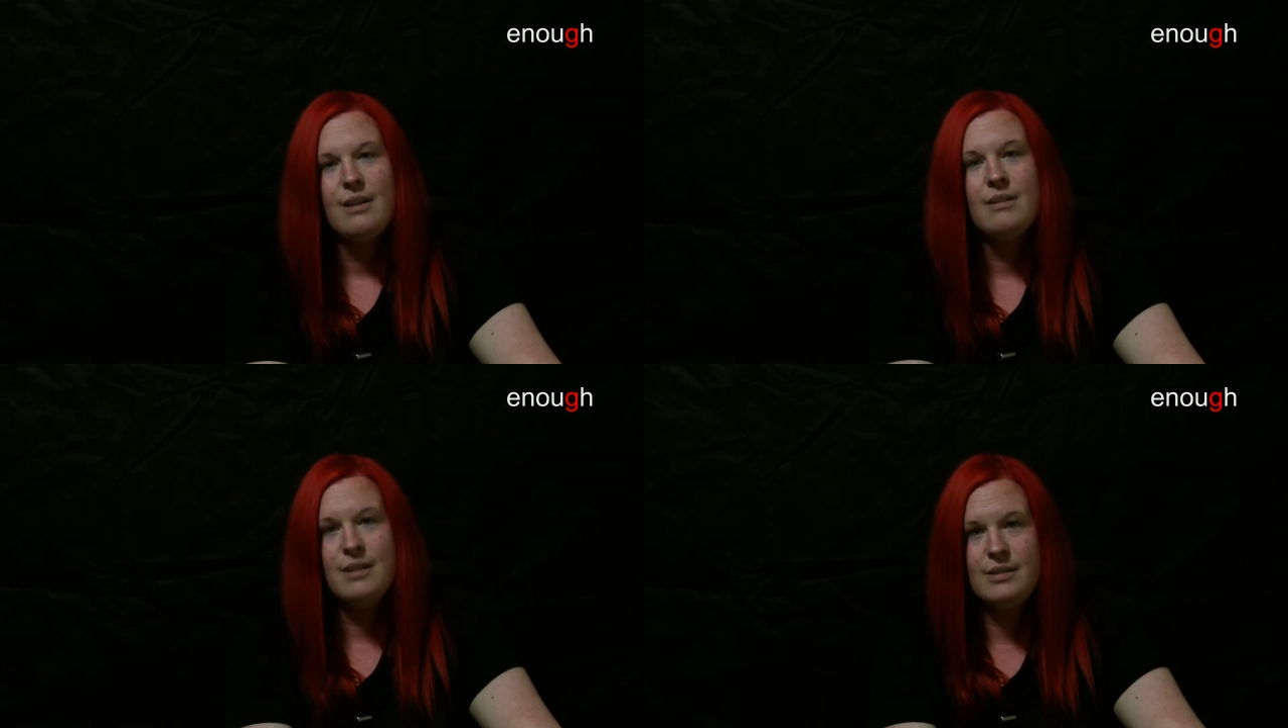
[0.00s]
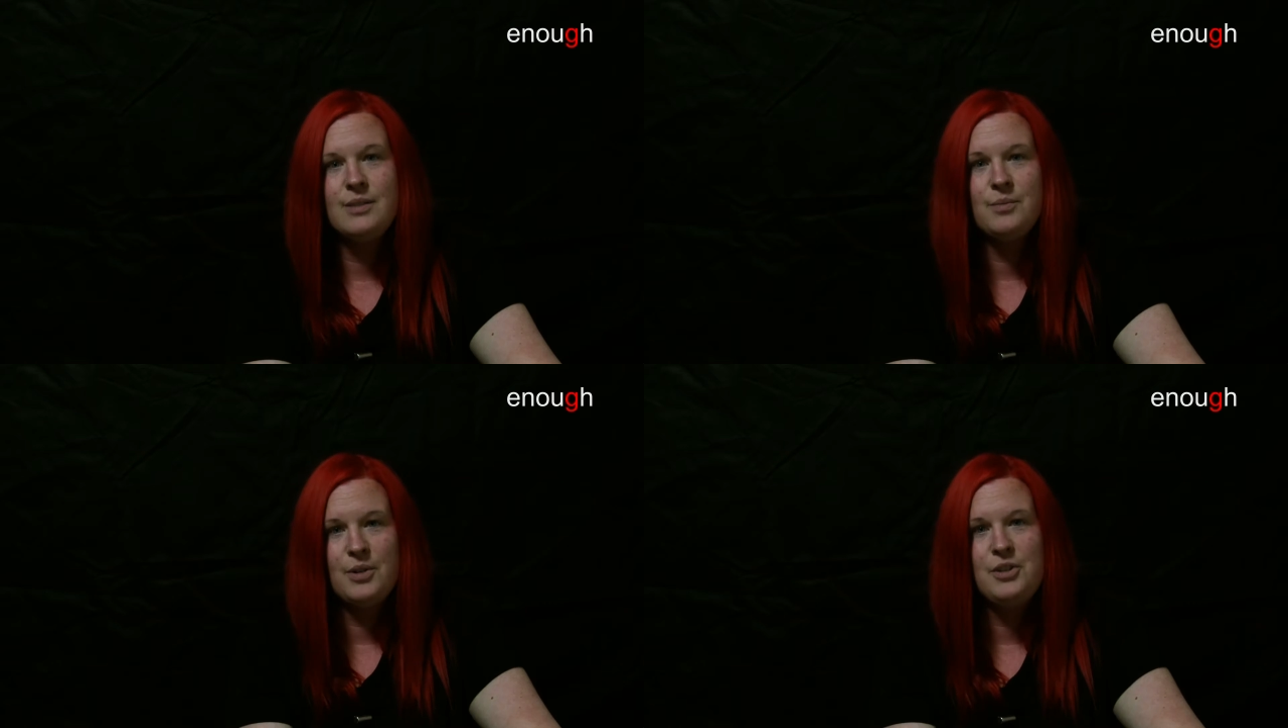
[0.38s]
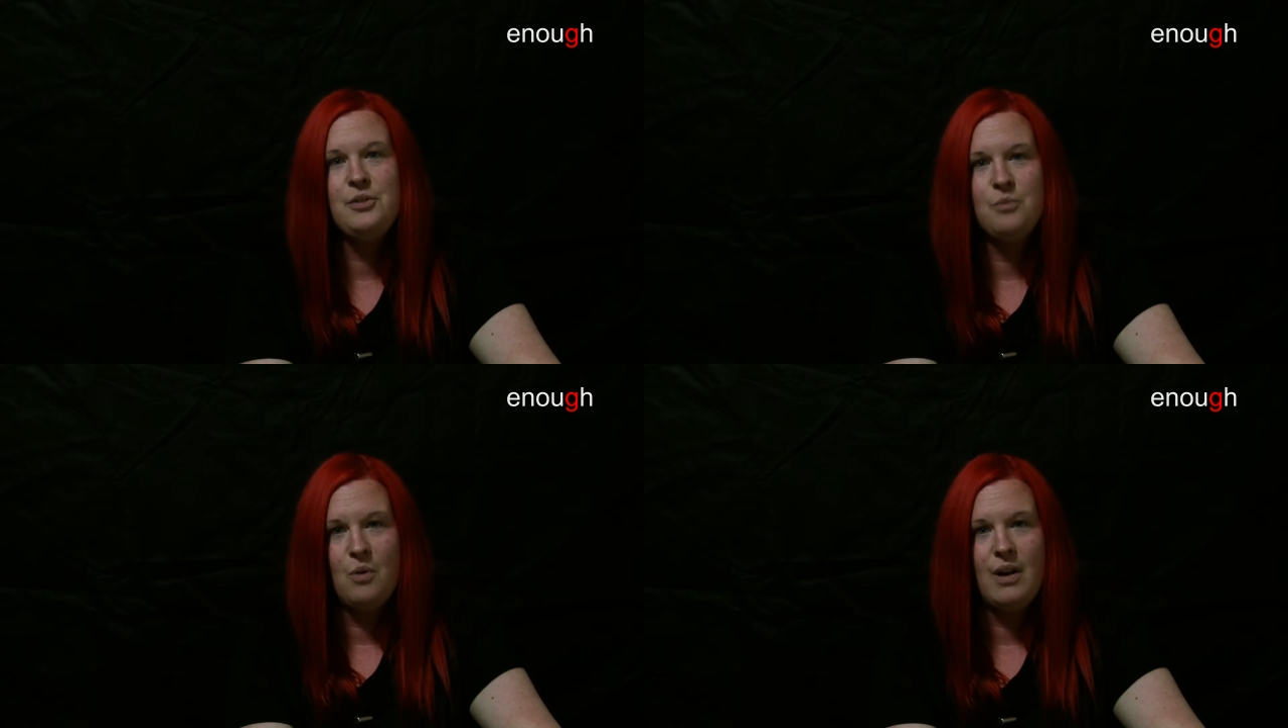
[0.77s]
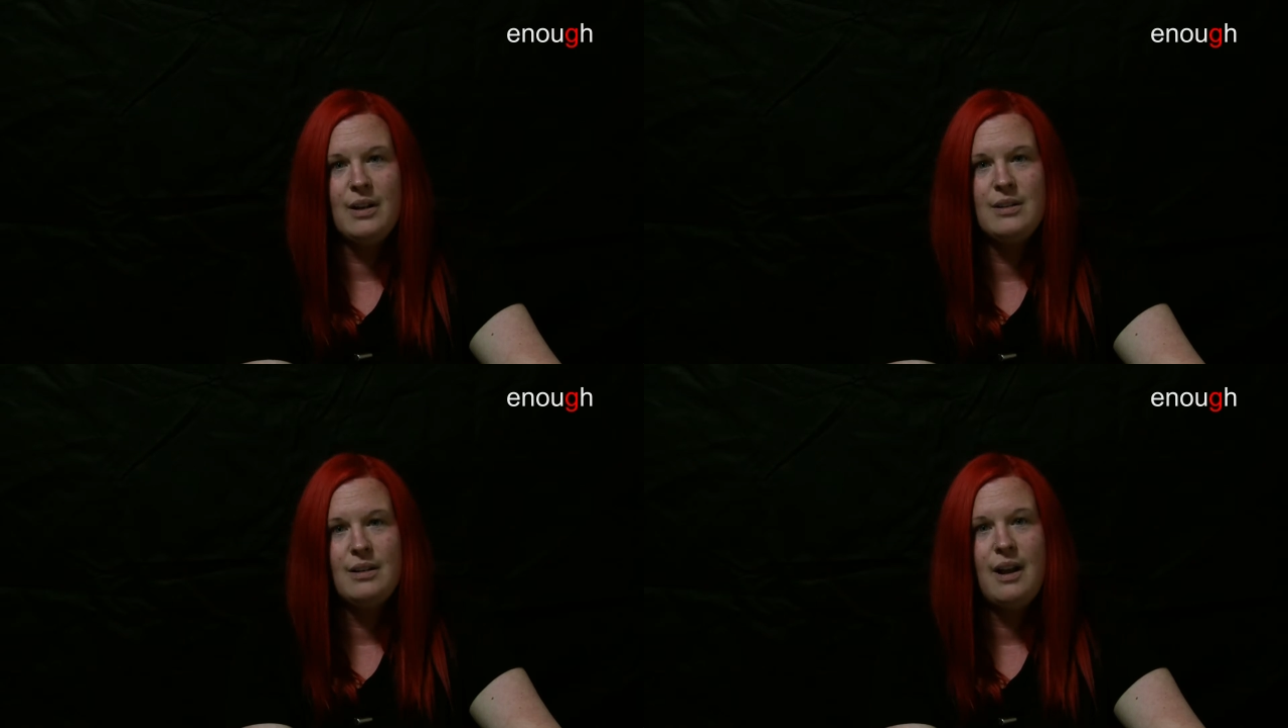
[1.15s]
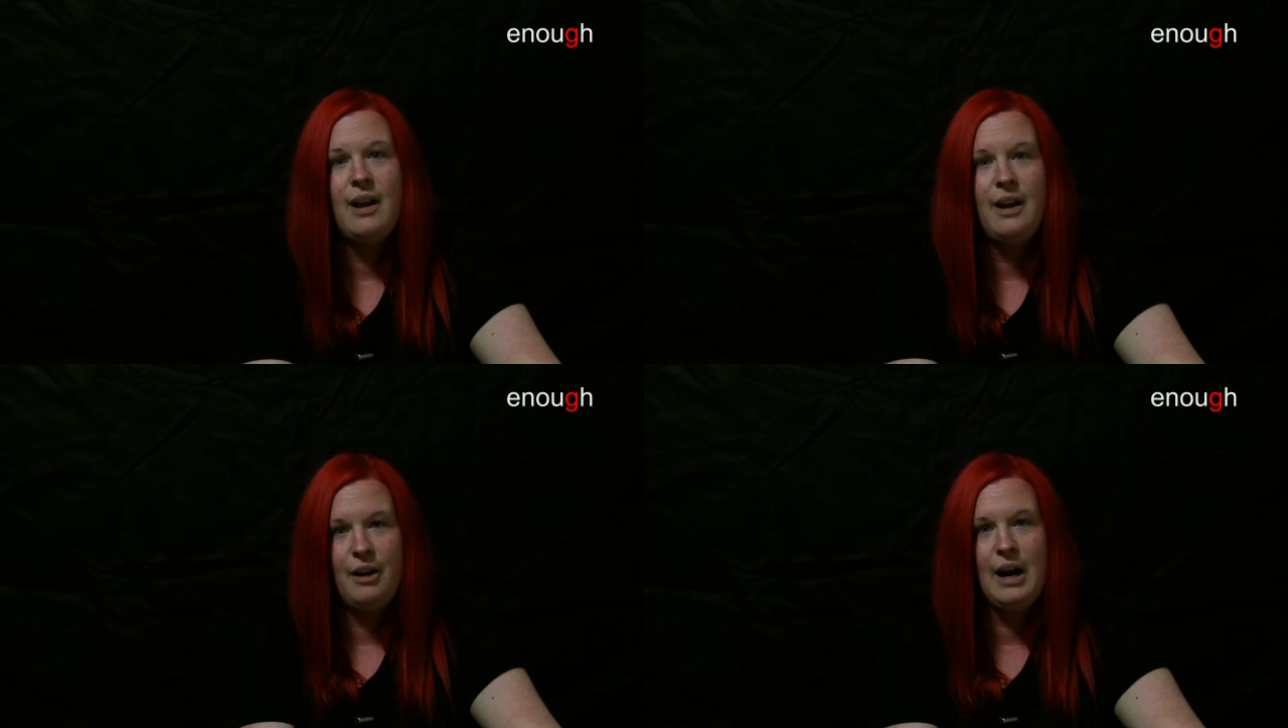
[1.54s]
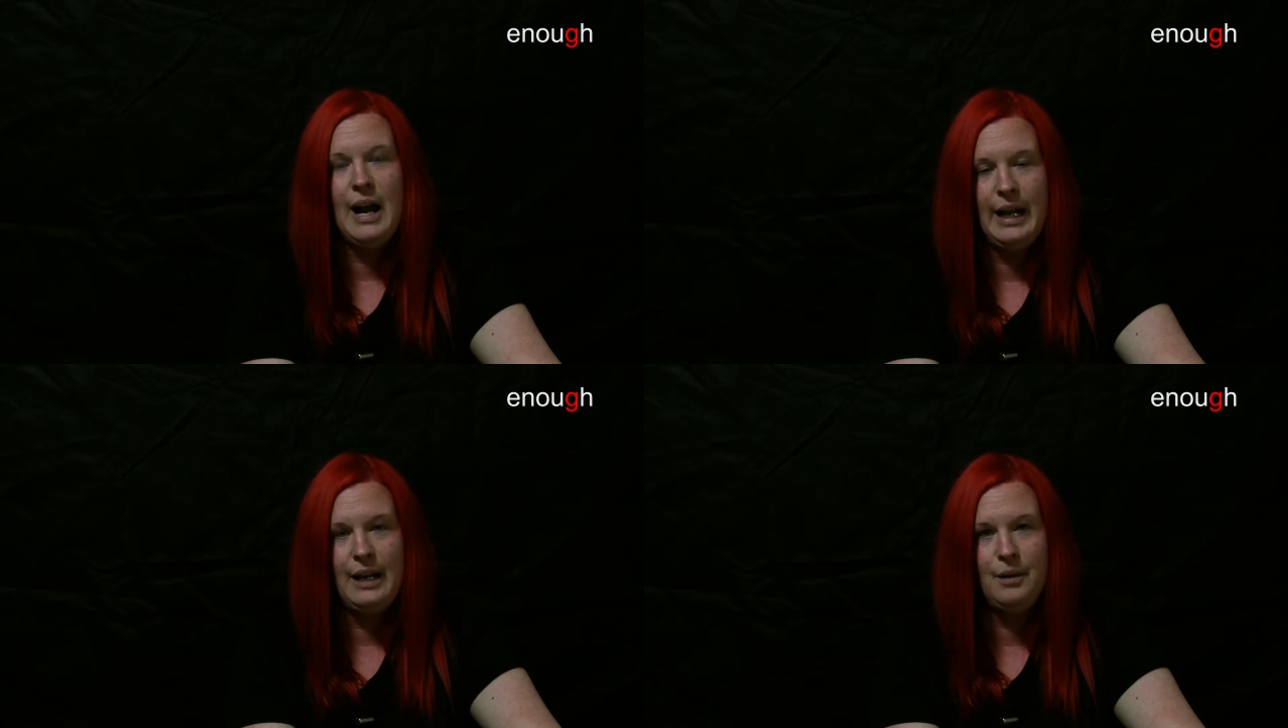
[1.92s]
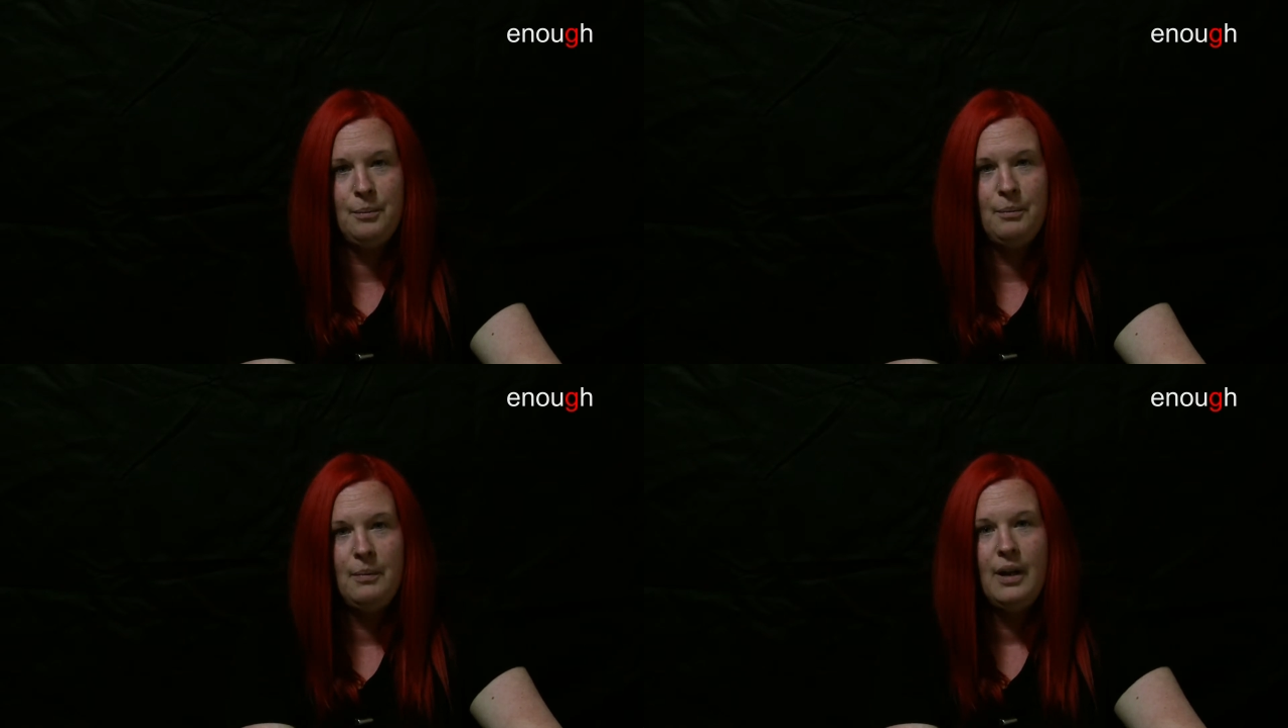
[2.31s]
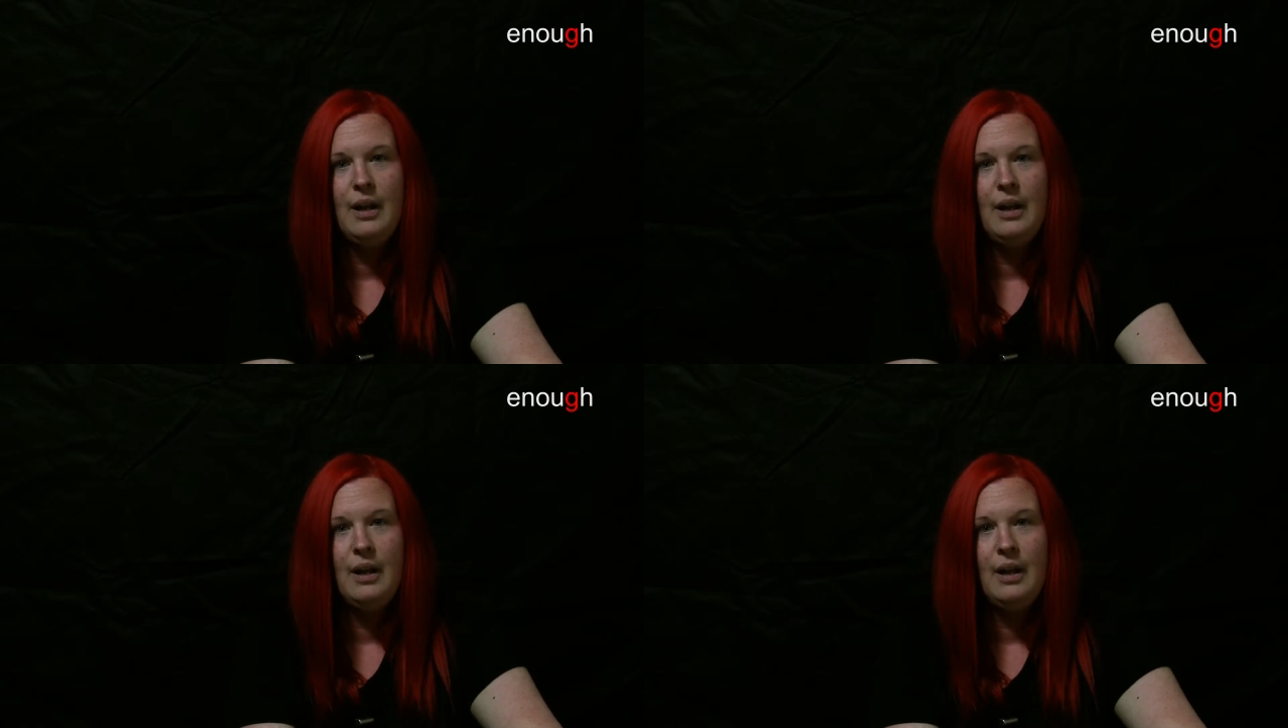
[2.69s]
this is what you want, and here I am.